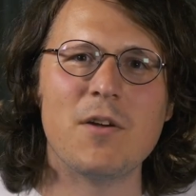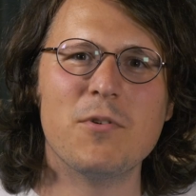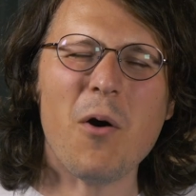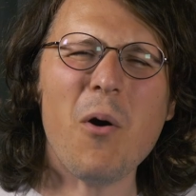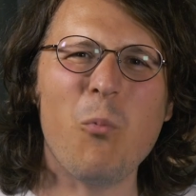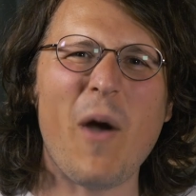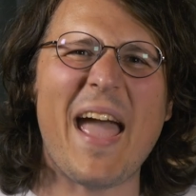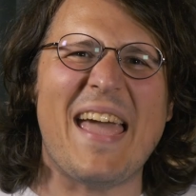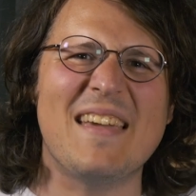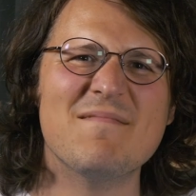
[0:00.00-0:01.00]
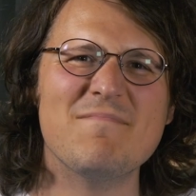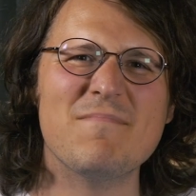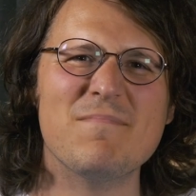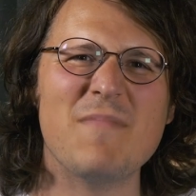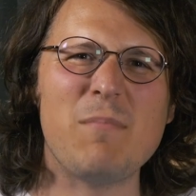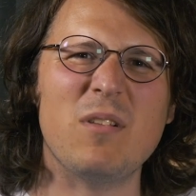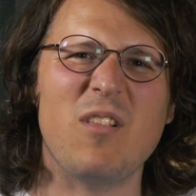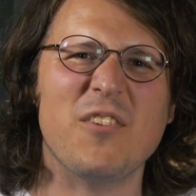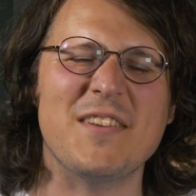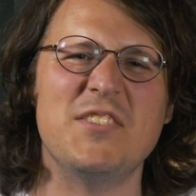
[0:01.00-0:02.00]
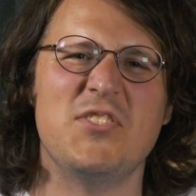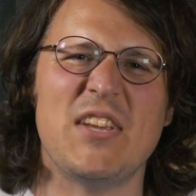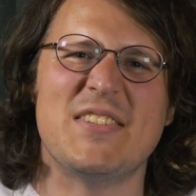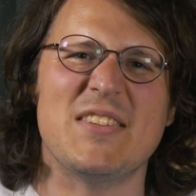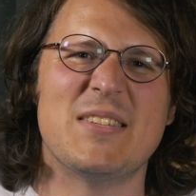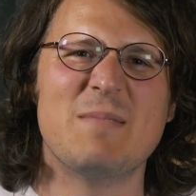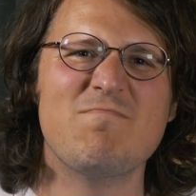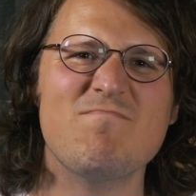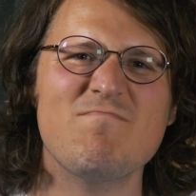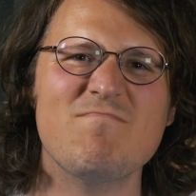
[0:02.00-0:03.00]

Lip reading: Now go away! I belong to Jesus.